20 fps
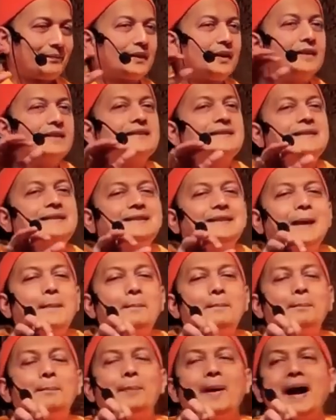
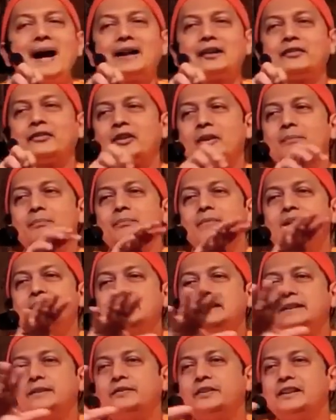Step back from
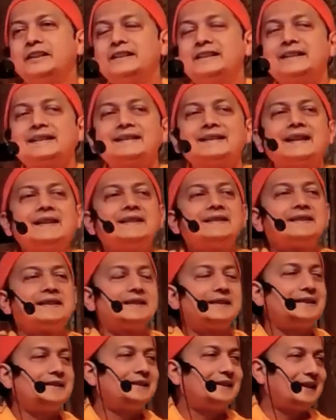multifarious
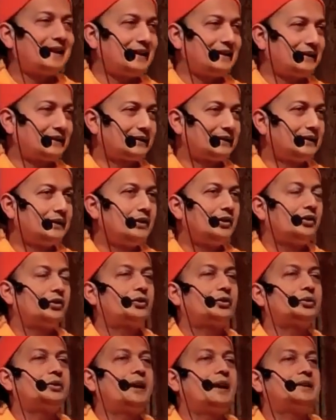sensory delights
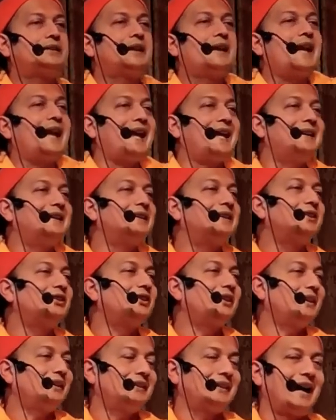so that the
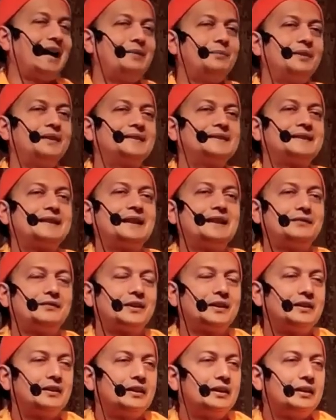energy and time is
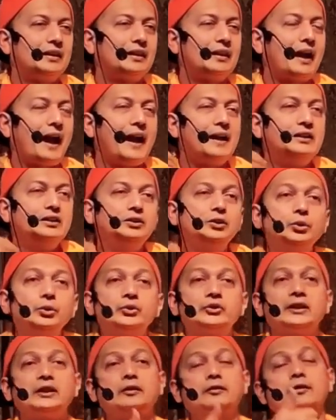saved, and
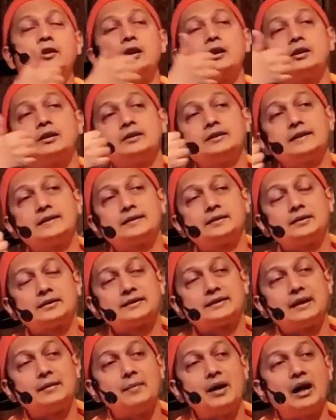use it for the
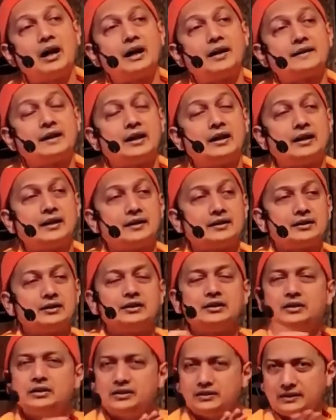Samadhana.
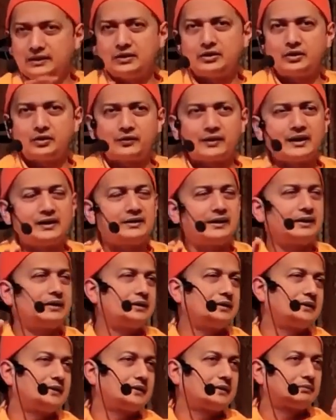You need not write that,
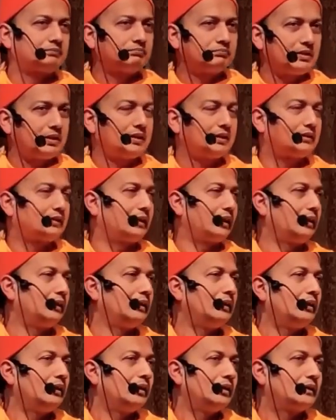just hear that.
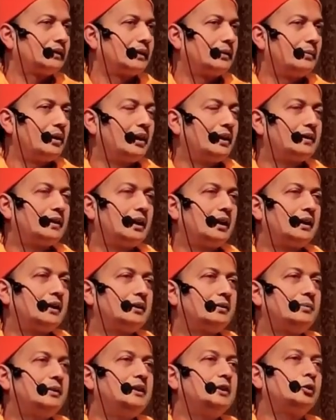
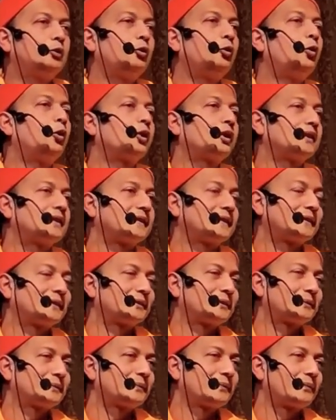Samadhana means focus.